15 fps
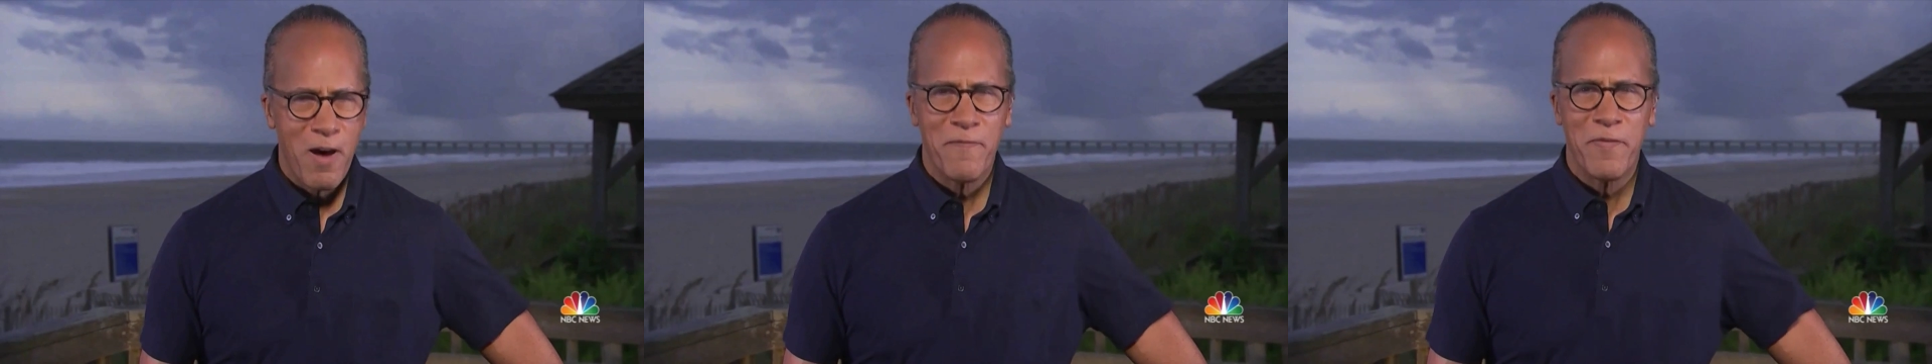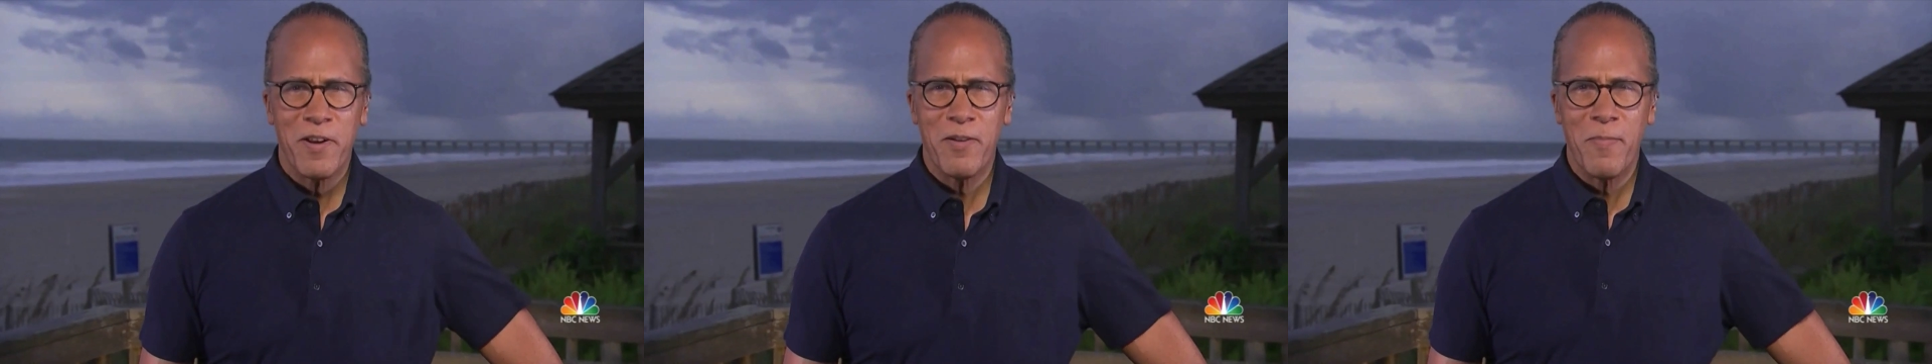
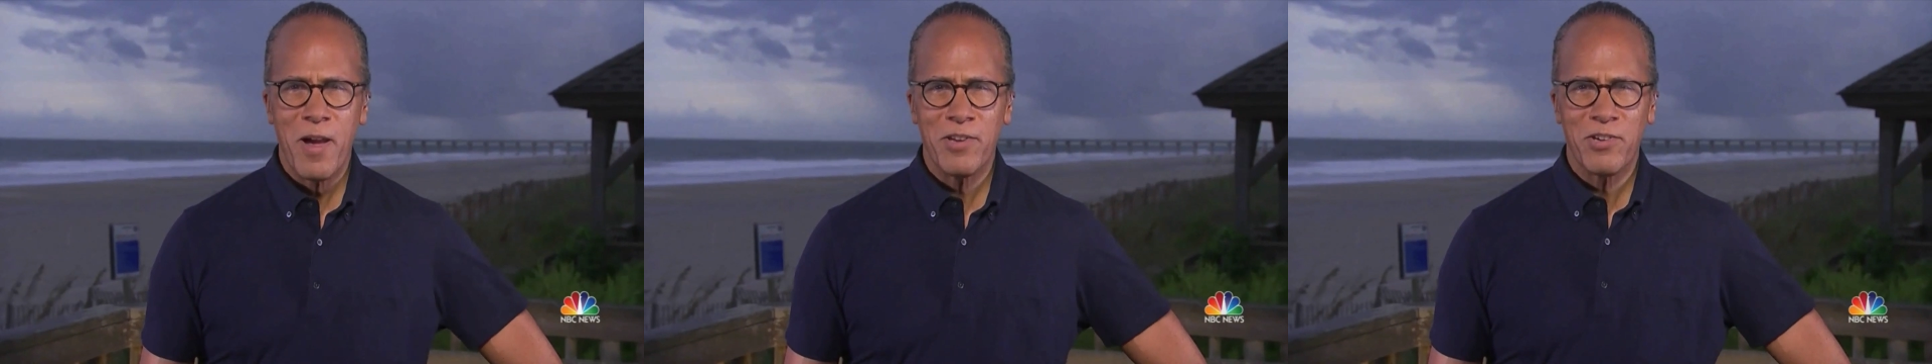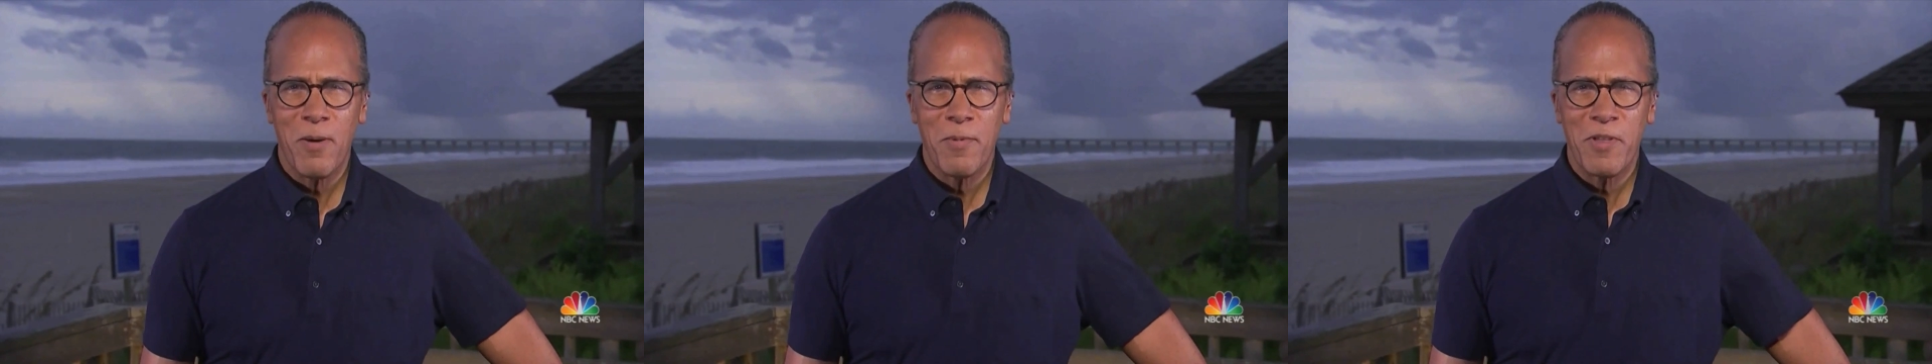buffeted
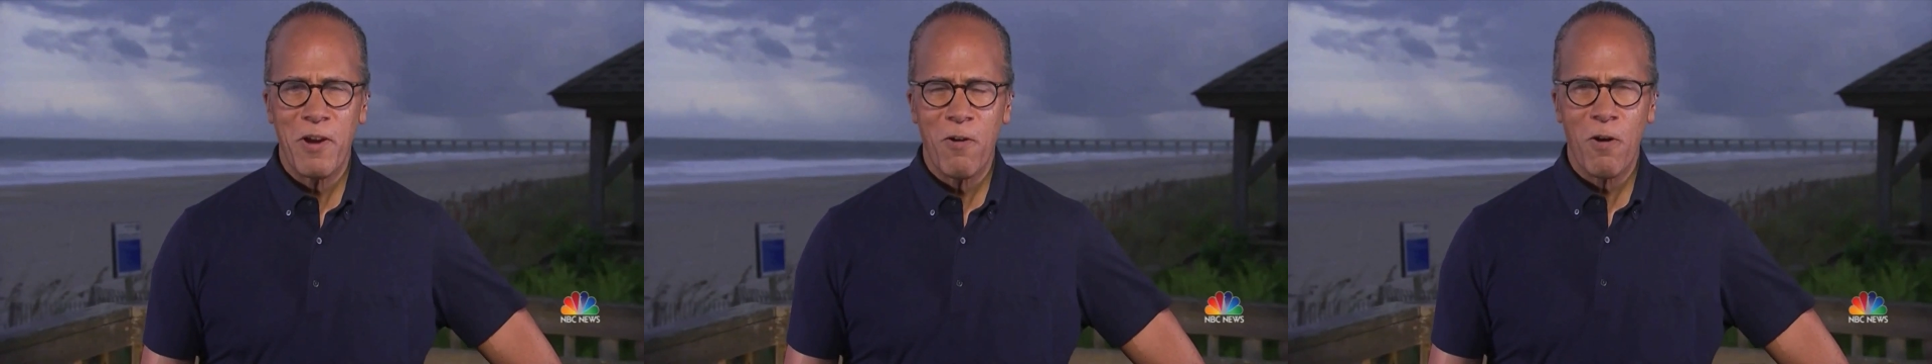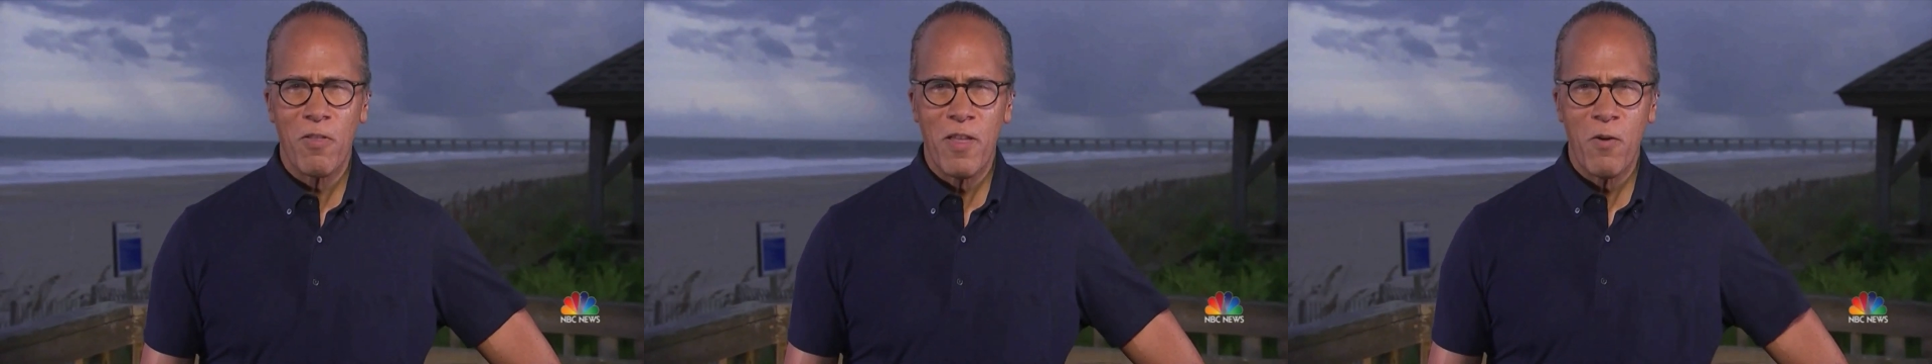by some of
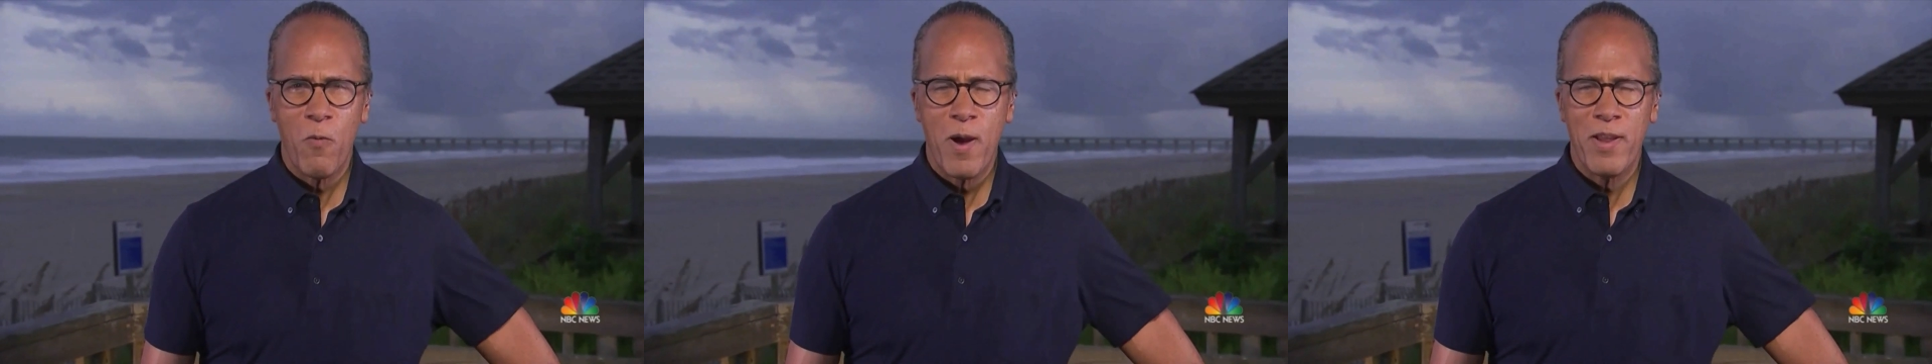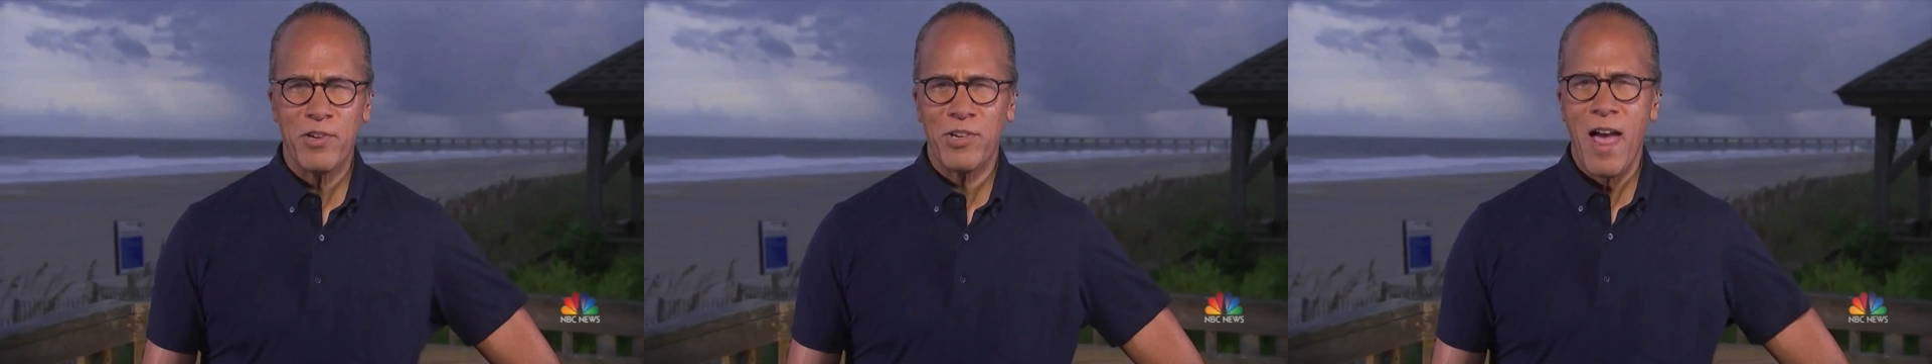the early
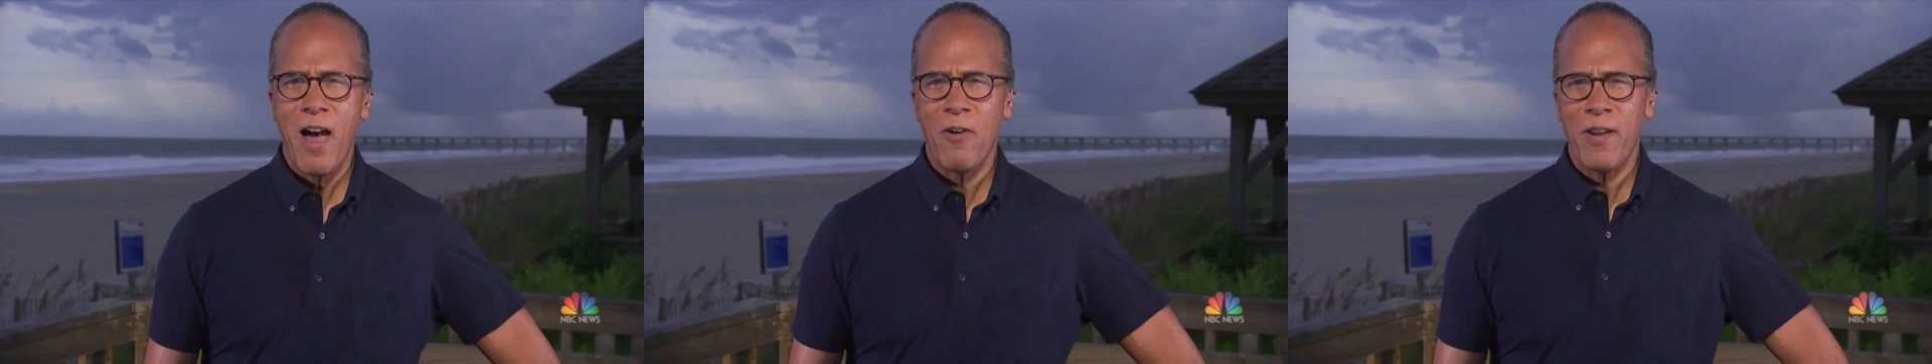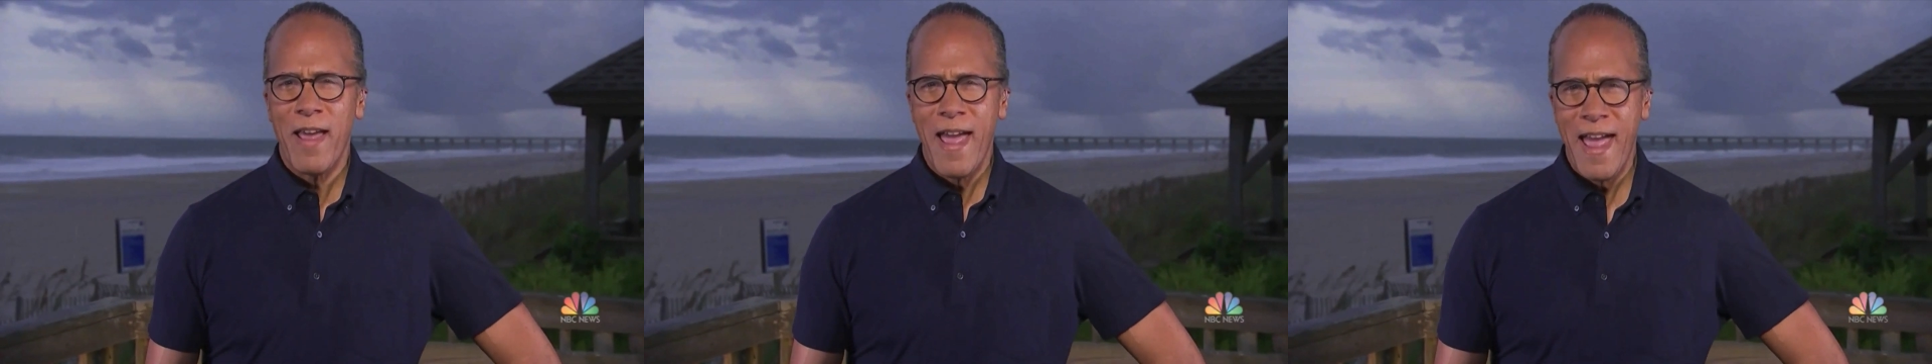winds out